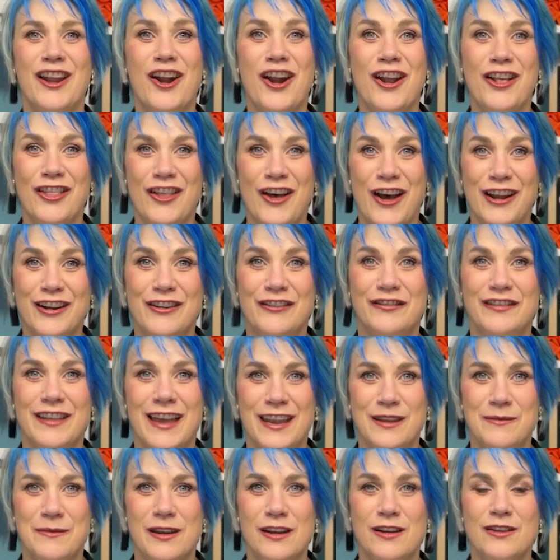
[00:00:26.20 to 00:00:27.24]
Lot of
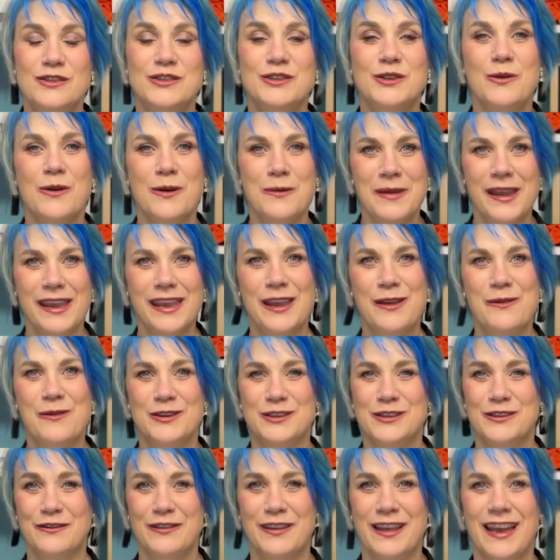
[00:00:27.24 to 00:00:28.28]
flag makers who are making
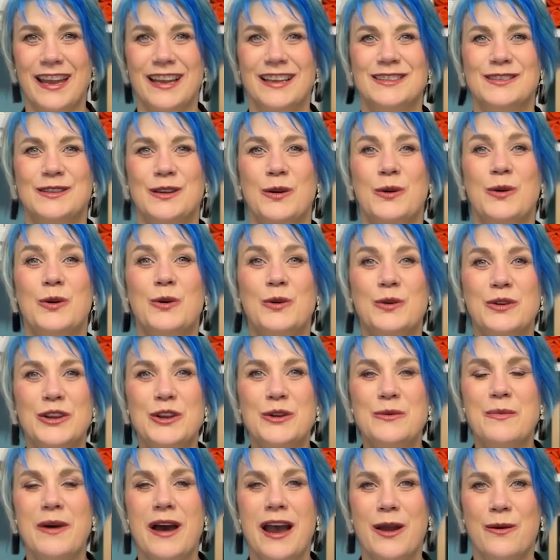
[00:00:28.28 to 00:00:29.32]
worship flags. So who do you
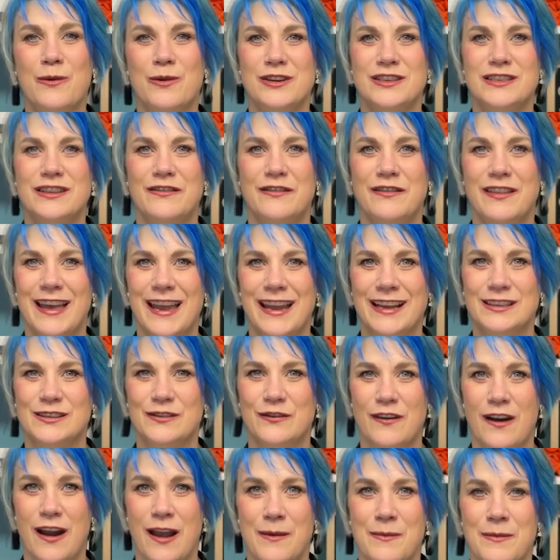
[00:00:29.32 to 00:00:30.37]
buy worship flags
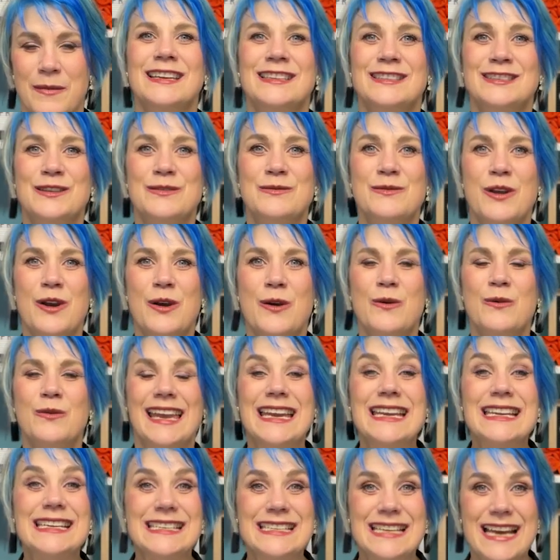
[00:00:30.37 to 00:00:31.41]
from? As you know,
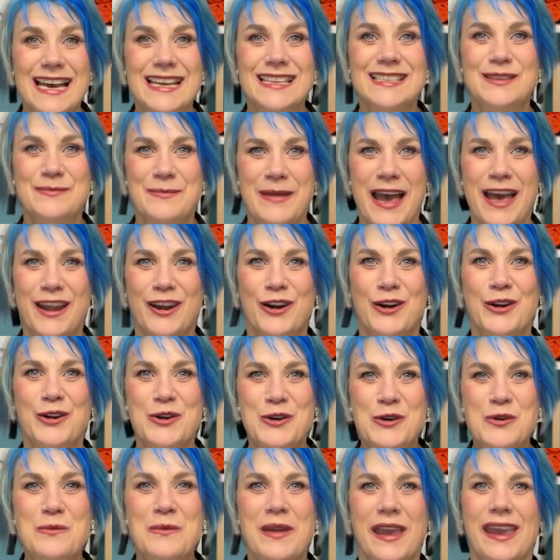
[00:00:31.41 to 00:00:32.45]
it does matter
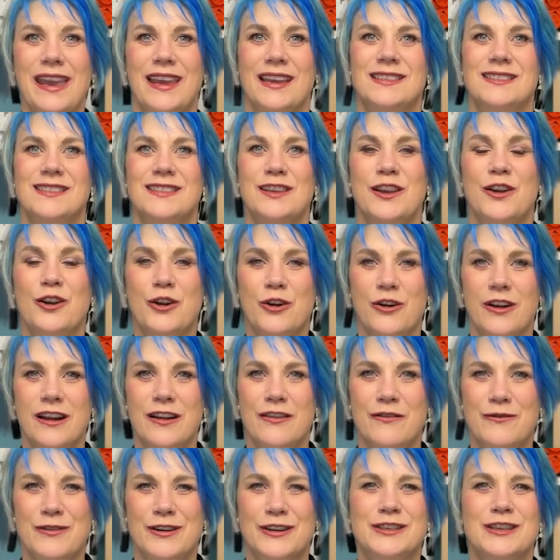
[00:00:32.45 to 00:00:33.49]
who makes your
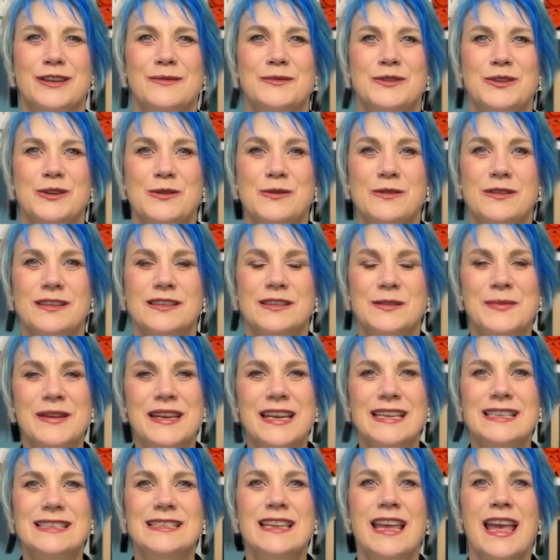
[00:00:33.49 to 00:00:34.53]
creative worship tools,
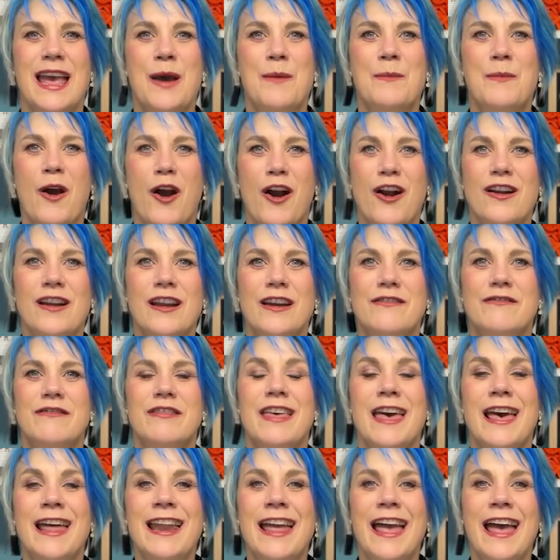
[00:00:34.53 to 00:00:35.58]
because part of
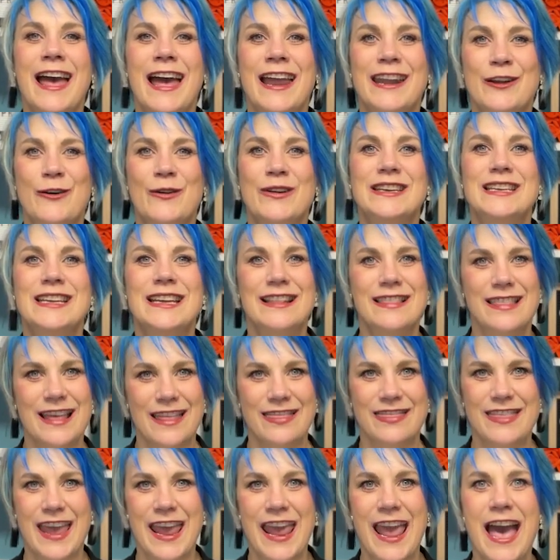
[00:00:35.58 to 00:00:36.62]
the anointing
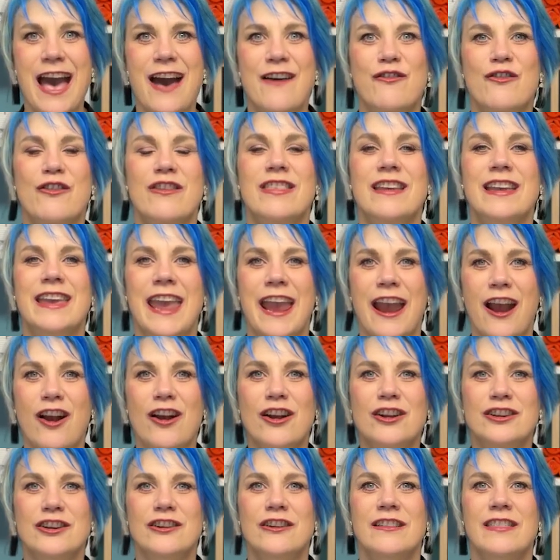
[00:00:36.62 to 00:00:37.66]
that they have or the
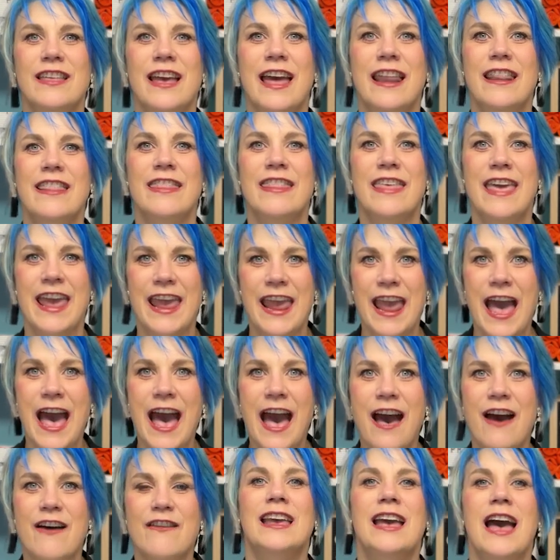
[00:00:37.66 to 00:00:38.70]
character that they
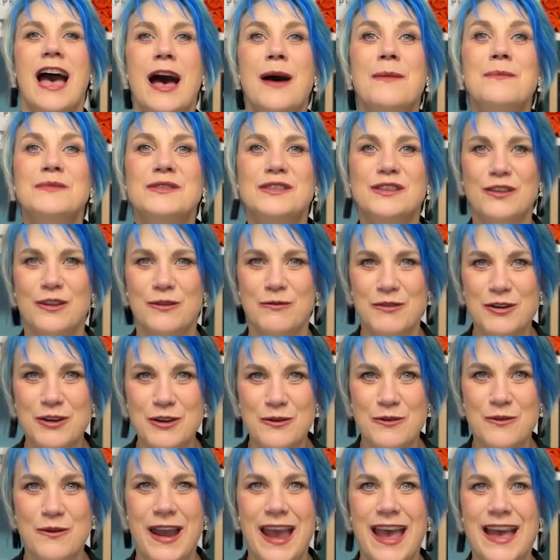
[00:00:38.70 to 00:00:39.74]
have comes
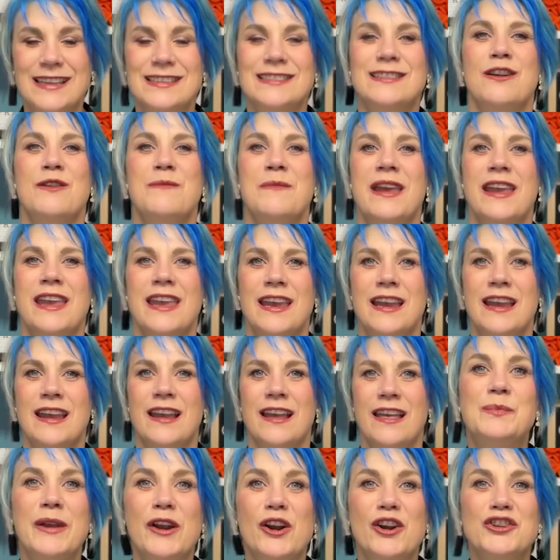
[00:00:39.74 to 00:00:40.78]
through as they're making
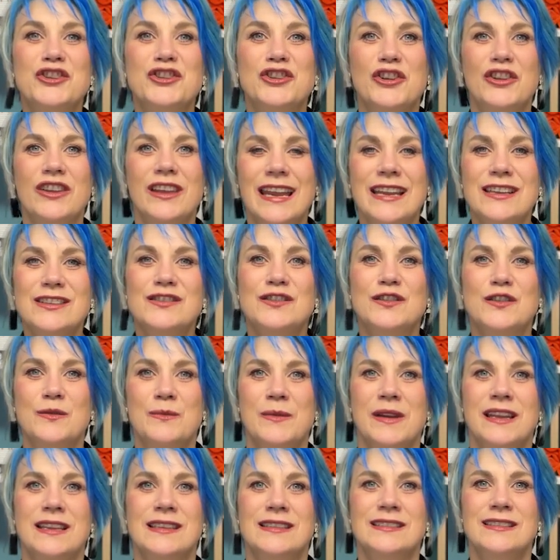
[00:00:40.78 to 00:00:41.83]
spiritual
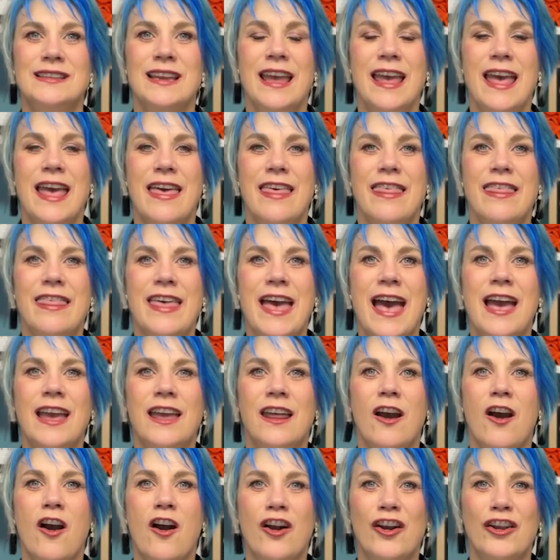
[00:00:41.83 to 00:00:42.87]
instruments that
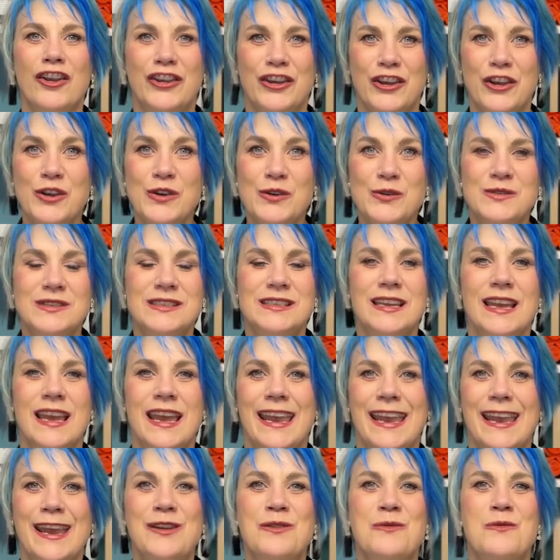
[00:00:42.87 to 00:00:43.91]
are used
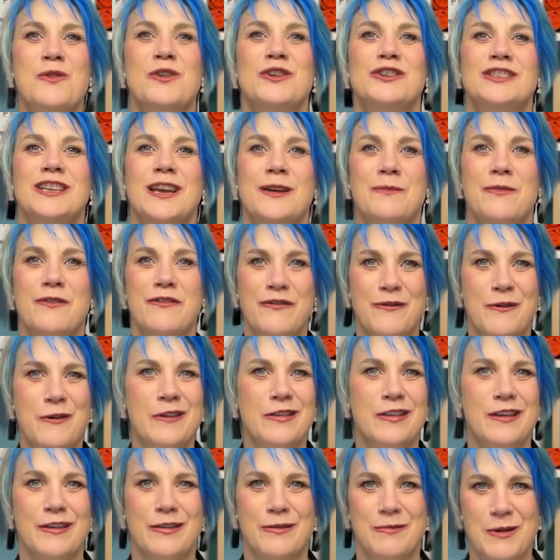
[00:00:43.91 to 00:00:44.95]
in worship before
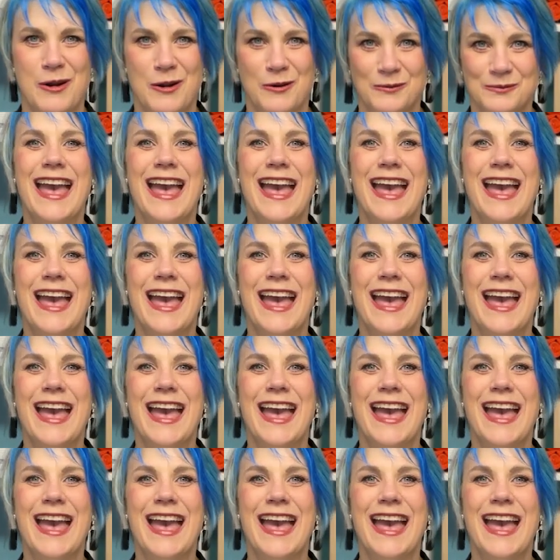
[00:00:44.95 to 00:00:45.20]
the throne.